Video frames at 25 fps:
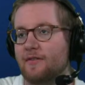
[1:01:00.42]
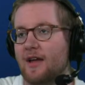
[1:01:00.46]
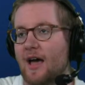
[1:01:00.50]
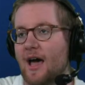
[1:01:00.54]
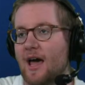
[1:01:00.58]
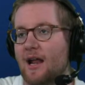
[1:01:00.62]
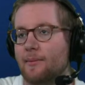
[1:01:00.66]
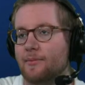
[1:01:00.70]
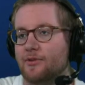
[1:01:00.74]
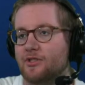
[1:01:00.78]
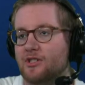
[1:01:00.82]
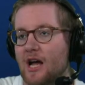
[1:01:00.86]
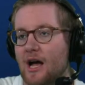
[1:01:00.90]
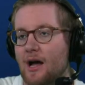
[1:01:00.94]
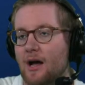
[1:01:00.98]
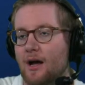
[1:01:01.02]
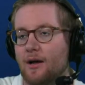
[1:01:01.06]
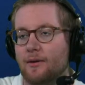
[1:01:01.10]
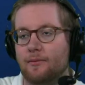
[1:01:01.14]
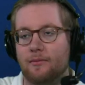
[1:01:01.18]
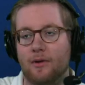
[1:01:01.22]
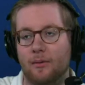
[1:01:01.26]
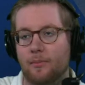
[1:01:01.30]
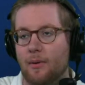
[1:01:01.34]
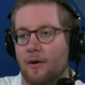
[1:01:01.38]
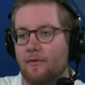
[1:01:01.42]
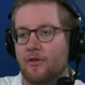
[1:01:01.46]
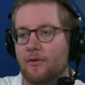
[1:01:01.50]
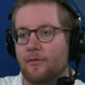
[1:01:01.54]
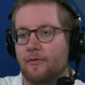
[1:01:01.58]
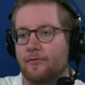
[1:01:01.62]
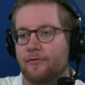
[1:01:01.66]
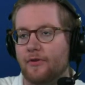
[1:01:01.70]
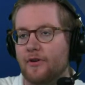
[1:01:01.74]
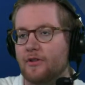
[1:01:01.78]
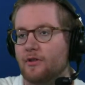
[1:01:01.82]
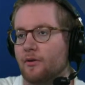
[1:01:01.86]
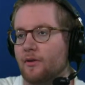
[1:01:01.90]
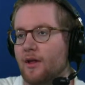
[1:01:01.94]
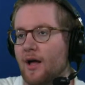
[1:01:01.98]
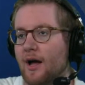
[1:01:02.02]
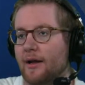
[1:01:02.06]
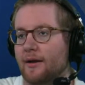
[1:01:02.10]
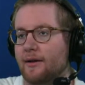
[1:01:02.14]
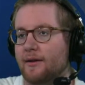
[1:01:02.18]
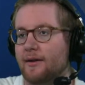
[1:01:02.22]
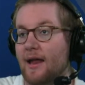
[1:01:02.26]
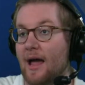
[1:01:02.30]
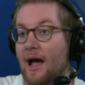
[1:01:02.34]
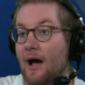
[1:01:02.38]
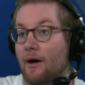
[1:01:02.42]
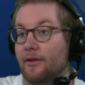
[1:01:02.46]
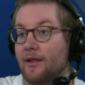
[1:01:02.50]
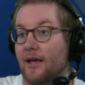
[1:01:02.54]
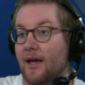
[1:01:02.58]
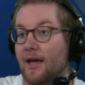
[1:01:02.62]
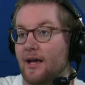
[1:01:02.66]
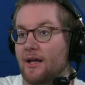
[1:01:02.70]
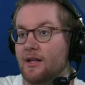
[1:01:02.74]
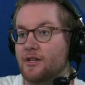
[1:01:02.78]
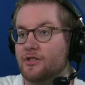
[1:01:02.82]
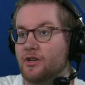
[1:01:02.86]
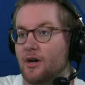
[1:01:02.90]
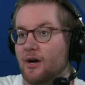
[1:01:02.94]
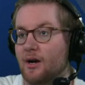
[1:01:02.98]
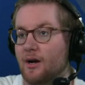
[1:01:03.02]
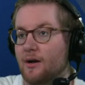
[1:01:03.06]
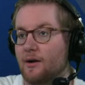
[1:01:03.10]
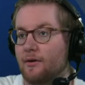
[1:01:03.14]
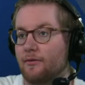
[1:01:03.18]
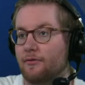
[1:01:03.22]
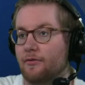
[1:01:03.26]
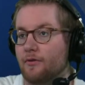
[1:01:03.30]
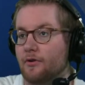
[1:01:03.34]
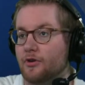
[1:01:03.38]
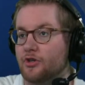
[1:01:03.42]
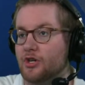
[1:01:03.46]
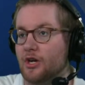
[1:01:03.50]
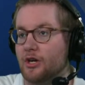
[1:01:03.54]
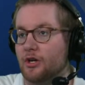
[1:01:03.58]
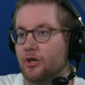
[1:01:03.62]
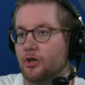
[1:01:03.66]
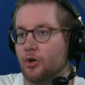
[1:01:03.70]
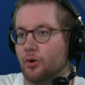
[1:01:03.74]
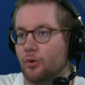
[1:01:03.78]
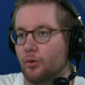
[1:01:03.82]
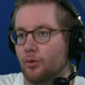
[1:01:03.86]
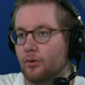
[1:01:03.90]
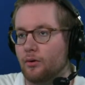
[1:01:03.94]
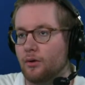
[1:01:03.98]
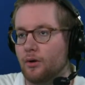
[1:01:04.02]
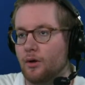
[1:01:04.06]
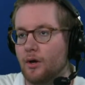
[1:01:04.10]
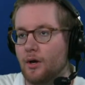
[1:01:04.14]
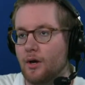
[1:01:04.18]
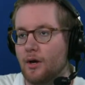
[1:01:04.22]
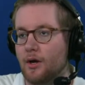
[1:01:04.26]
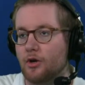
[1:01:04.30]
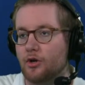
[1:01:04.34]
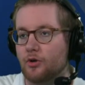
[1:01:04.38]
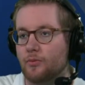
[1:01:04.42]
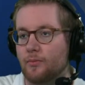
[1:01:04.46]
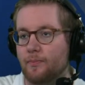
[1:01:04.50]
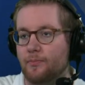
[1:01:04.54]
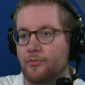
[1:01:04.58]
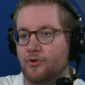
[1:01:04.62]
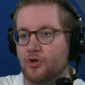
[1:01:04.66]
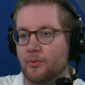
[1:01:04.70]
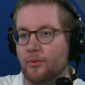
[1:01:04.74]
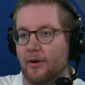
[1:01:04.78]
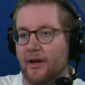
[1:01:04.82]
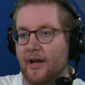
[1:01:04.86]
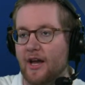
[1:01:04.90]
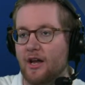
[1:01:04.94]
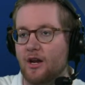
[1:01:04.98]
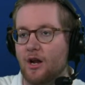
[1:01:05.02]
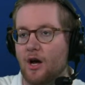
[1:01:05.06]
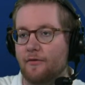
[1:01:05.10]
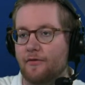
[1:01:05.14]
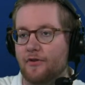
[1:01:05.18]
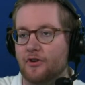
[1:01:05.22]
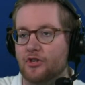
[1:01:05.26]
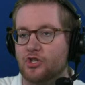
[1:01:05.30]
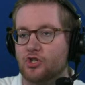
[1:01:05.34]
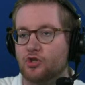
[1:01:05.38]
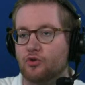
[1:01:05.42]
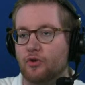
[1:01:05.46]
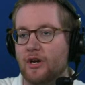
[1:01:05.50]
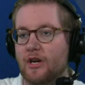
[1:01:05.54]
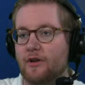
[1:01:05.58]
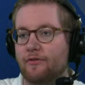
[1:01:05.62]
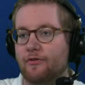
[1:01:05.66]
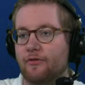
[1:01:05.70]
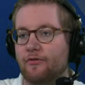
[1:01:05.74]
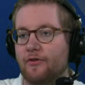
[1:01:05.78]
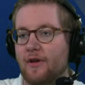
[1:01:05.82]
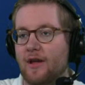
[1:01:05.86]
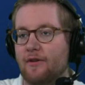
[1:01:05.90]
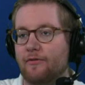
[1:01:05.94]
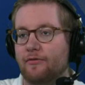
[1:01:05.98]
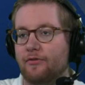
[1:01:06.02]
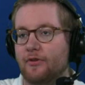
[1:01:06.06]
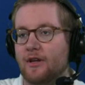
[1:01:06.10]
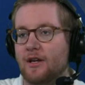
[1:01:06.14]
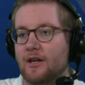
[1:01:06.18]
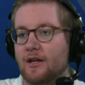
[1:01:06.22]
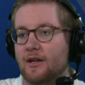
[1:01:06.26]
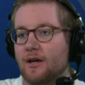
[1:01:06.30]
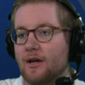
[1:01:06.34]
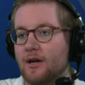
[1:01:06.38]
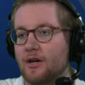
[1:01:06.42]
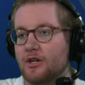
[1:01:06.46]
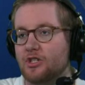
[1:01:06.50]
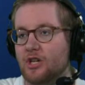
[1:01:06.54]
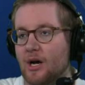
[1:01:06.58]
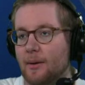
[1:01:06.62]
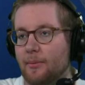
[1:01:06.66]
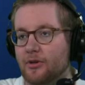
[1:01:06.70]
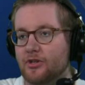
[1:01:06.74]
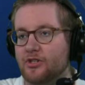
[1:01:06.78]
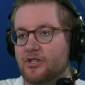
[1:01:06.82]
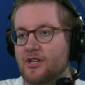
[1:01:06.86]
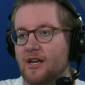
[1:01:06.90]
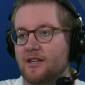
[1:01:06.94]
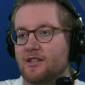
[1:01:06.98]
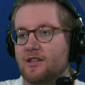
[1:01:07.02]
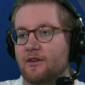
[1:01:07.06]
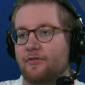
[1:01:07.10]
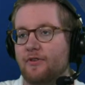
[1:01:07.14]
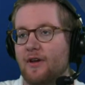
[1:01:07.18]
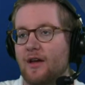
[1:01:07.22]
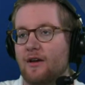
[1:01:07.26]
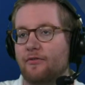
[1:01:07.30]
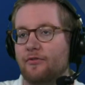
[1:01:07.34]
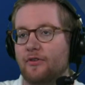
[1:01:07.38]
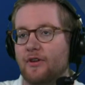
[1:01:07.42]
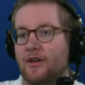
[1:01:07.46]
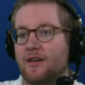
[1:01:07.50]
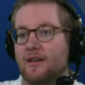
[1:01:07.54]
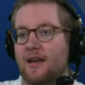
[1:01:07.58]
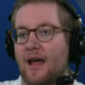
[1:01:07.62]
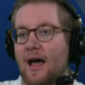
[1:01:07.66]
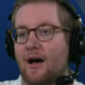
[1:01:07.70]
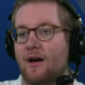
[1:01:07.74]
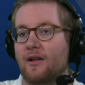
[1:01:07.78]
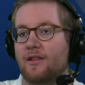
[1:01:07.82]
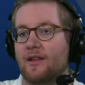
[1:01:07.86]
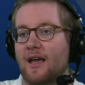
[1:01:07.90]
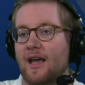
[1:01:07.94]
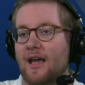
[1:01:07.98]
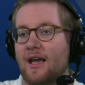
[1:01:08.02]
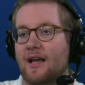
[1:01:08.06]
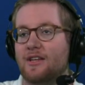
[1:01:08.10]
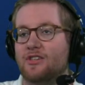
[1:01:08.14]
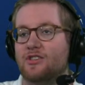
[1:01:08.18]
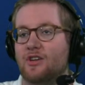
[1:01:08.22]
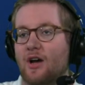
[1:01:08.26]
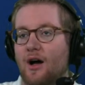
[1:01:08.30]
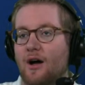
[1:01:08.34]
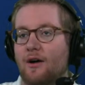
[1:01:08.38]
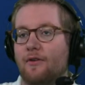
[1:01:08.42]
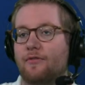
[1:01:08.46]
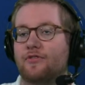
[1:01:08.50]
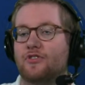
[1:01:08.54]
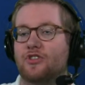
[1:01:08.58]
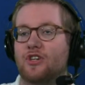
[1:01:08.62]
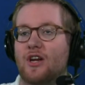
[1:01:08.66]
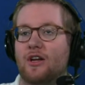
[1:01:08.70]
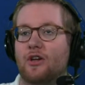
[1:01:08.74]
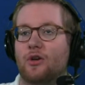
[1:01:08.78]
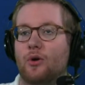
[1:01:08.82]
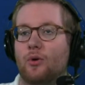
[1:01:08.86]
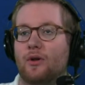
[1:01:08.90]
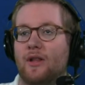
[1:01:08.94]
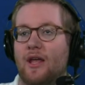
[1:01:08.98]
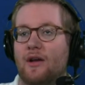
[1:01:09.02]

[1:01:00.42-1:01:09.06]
Adams above the free throw line. Now in the hands of Şengün. Dribble handoff and a screen for Van Vliet. Double sent to Van Vliet. Now in the hands of Şengün.